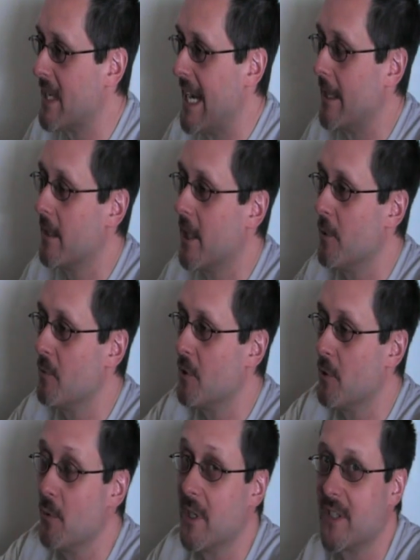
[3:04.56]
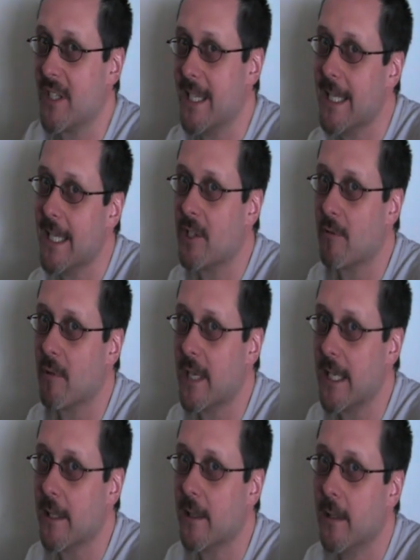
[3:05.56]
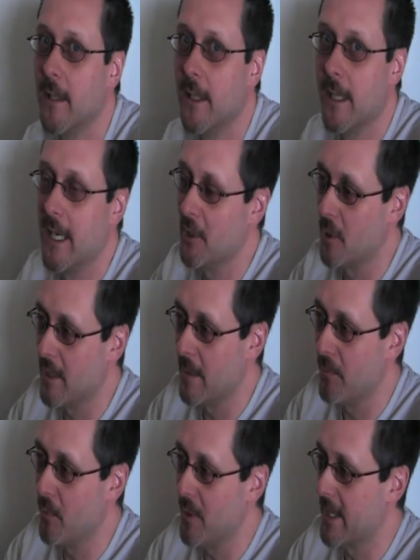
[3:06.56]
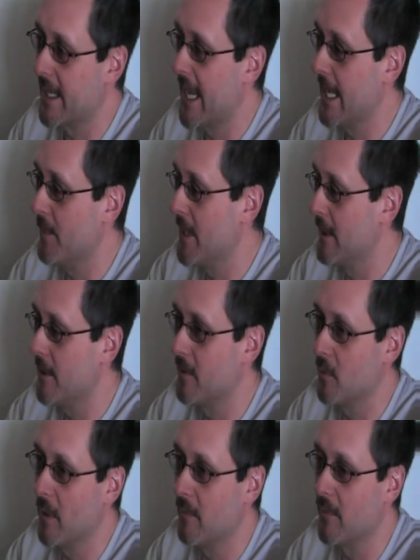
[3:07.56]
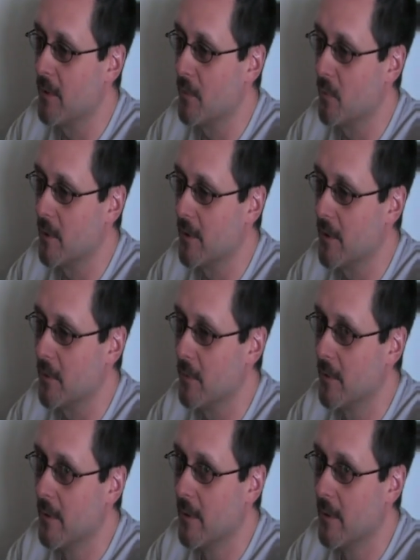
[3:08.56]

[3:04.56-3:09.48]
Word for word: Saturn and go to your CD screen. Right. And you can then put your game in and do everything you want to do.